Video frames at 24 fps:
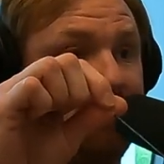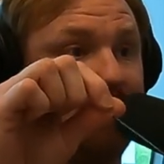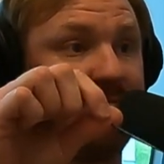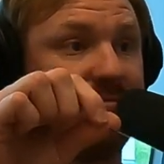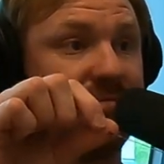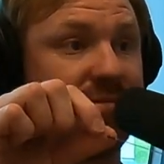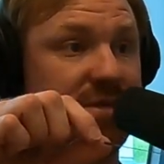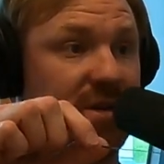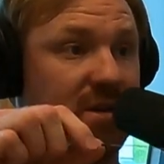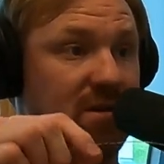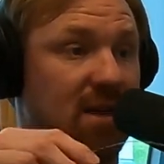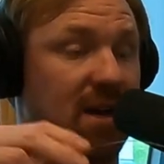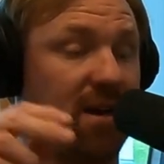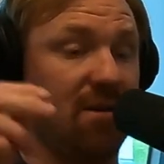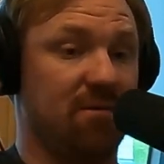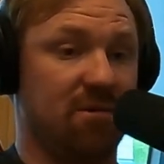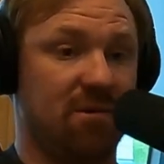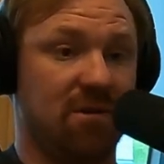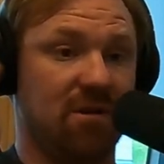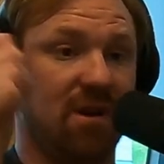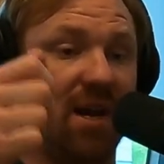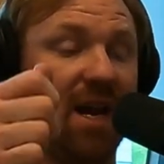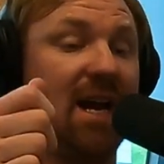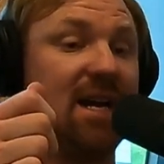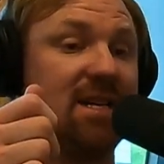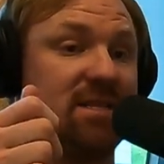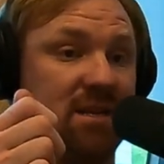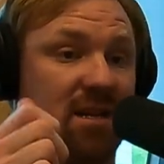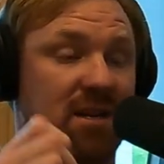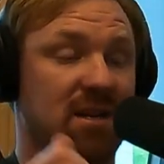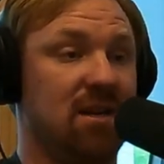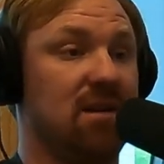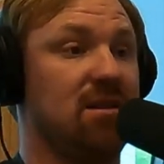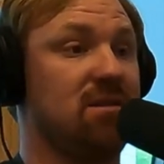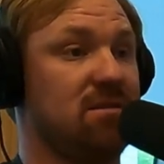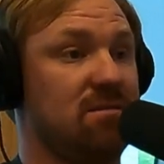so like when you cast
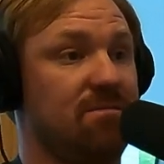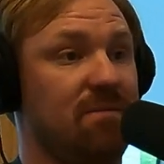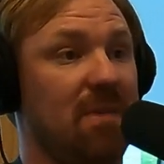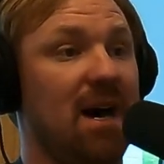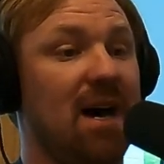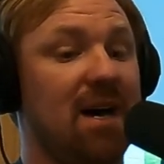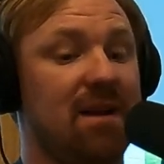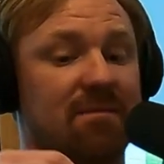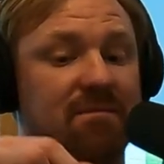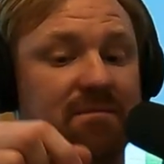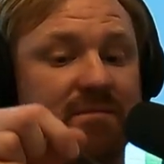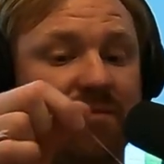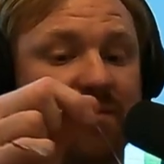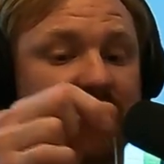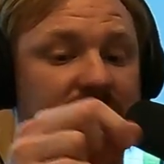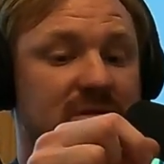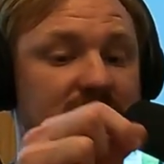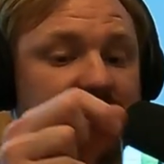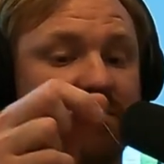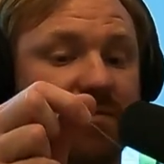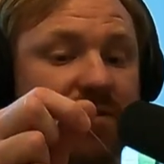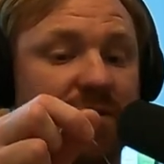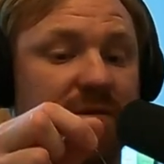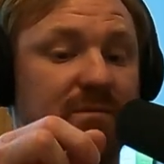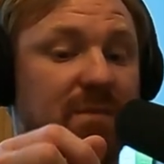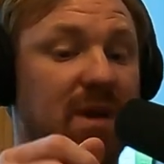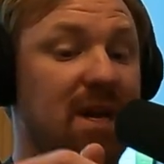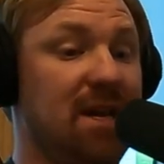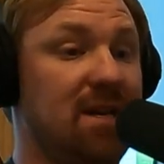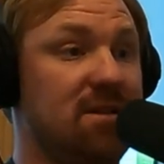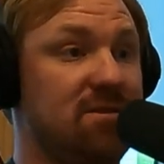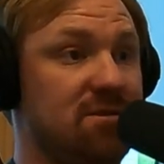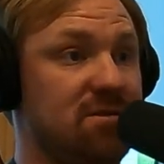and it hits the bottom, your beads are